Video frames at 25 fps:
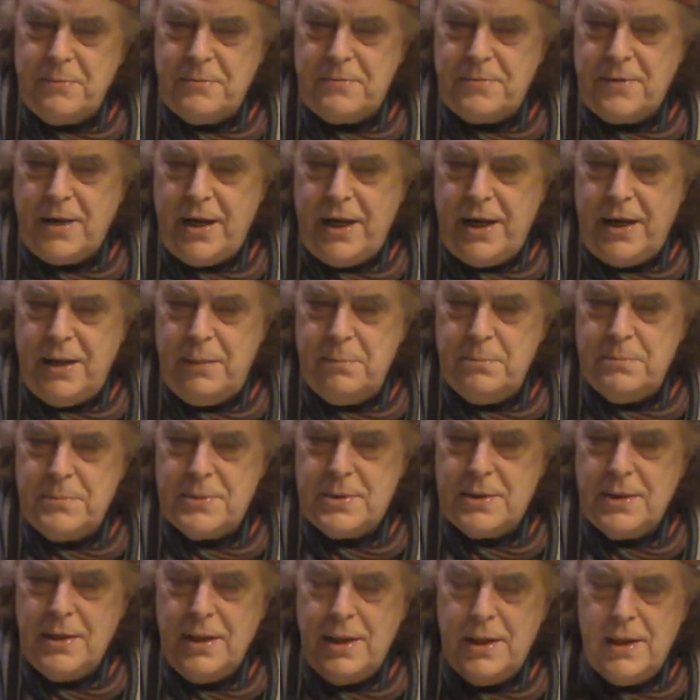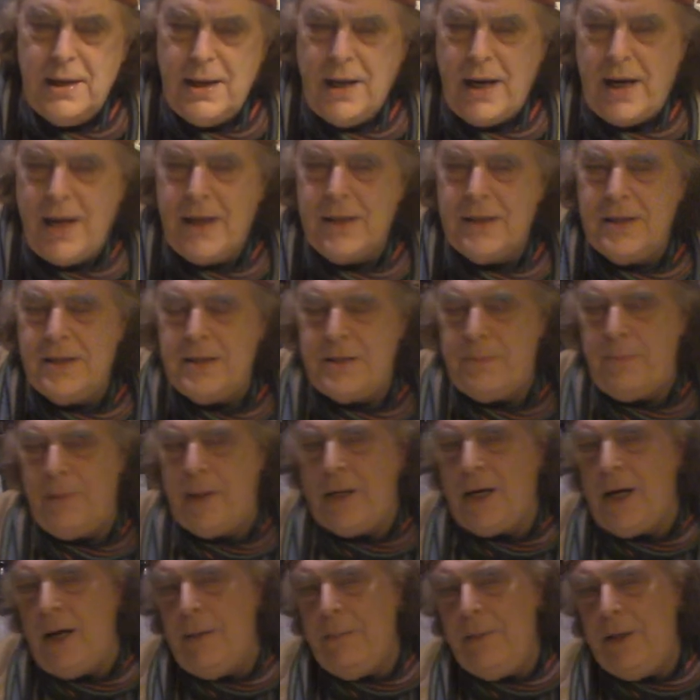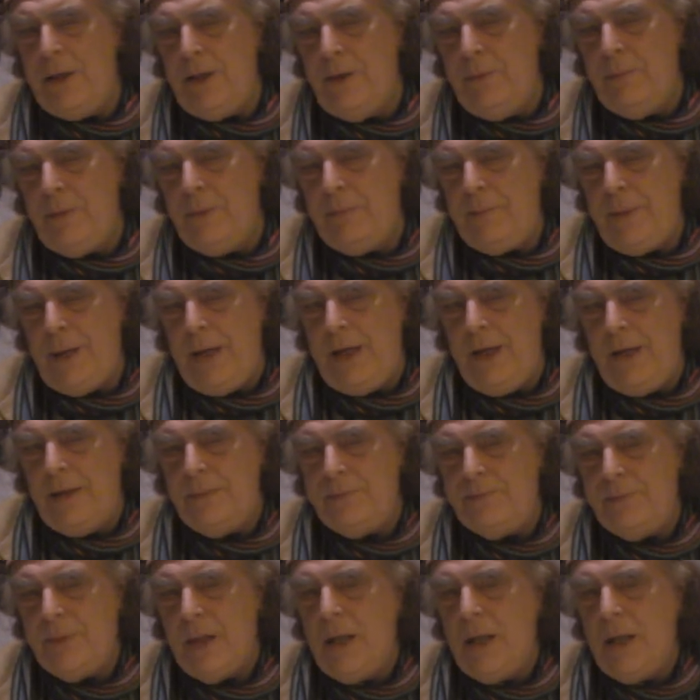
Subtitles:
flames, others become a human being?